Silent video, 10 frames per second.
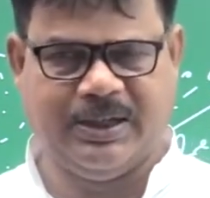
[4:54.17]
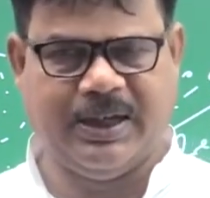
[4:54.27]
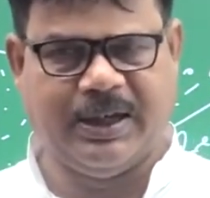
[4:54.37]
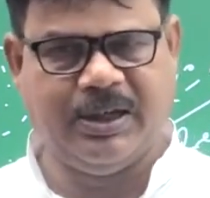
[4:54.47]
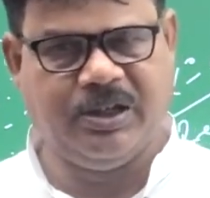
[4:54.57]

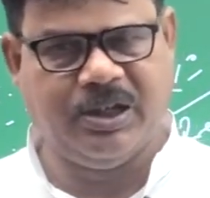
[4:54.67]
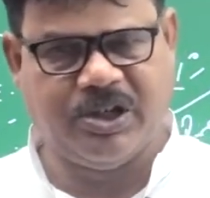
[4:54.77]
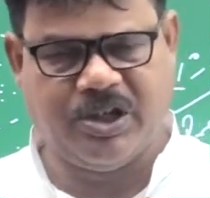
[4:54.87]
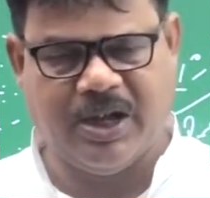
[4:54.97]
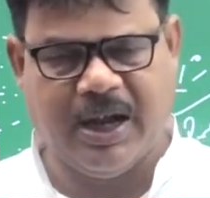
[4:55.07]
that is
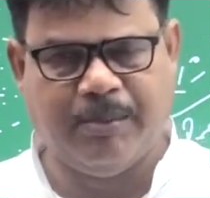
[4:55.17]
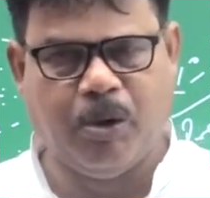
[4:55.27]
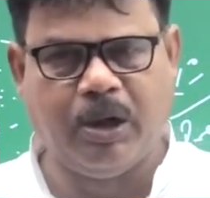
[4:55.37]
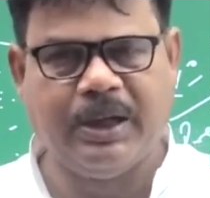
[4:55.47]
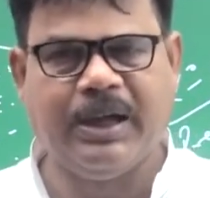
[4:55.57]

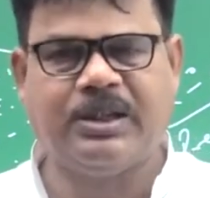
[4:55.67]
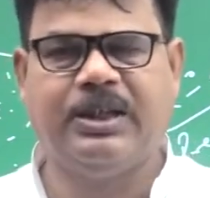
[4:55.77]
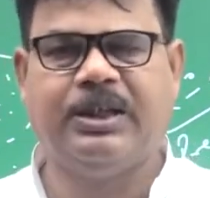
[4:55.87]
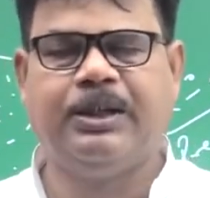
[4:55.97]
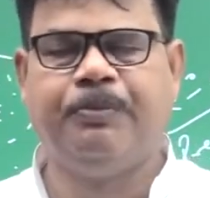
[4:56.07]
star-born gases.